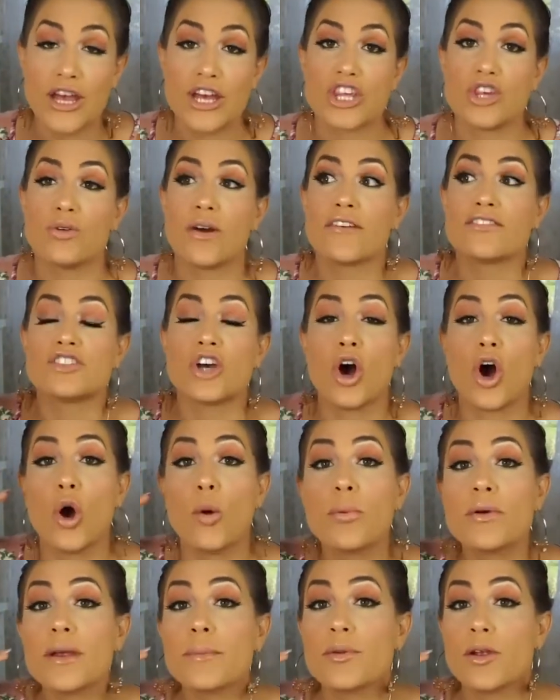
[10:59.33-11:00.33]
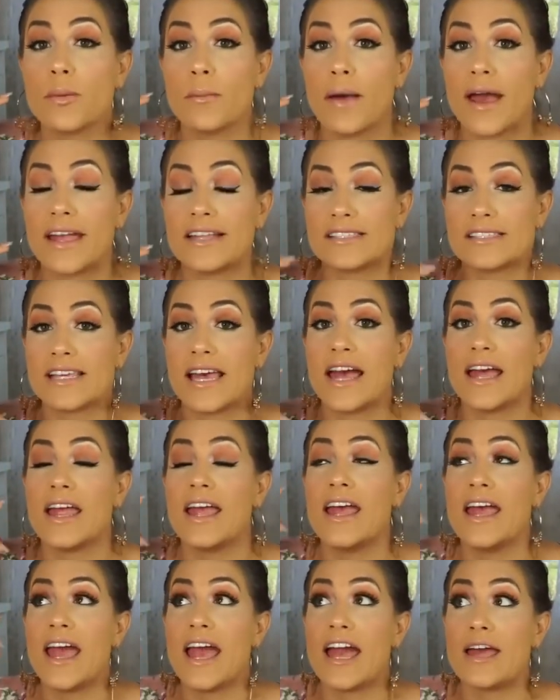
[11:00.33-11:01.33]
You have to open up your mindset
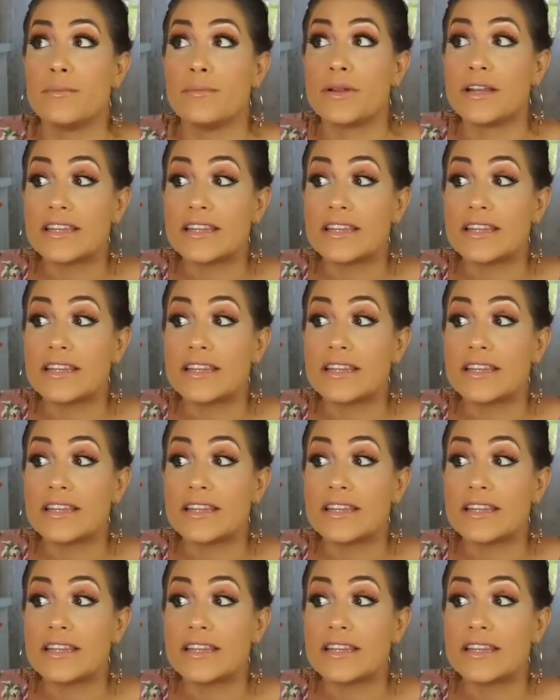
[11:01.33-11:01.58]
and